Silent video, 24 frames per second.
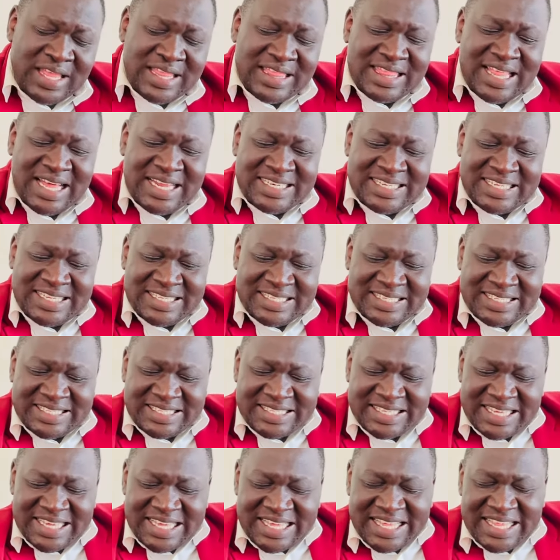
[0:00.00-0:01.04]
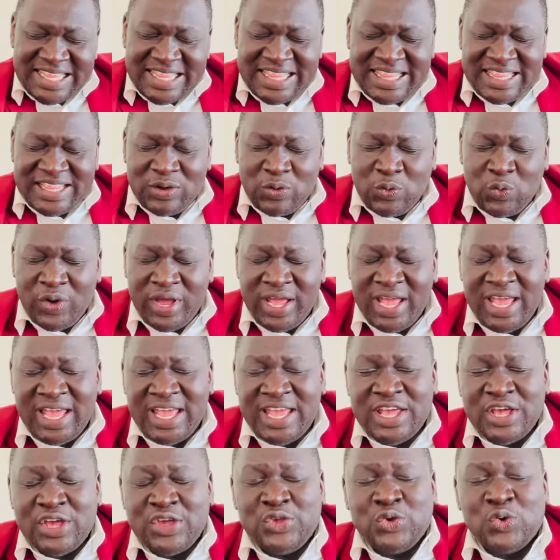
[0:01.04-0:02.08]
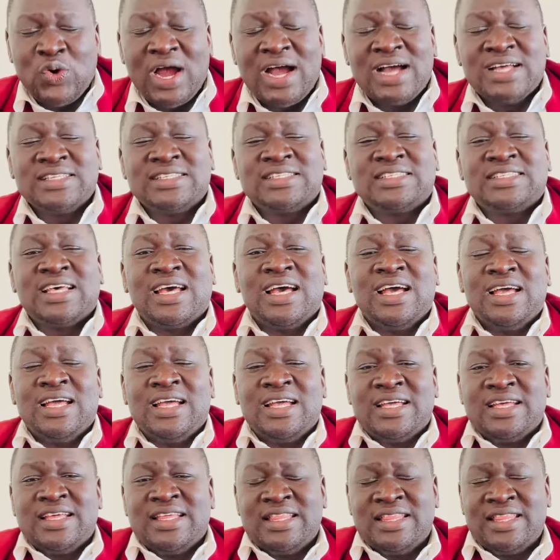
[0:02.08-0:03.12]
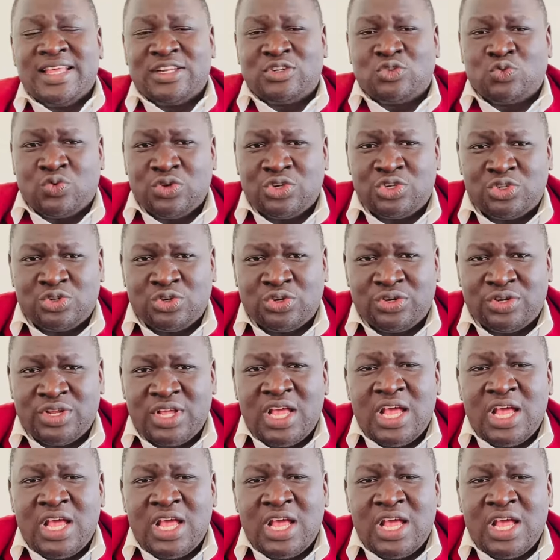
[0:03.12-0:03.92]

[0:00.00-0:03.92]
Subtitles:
That is the way you answer that question.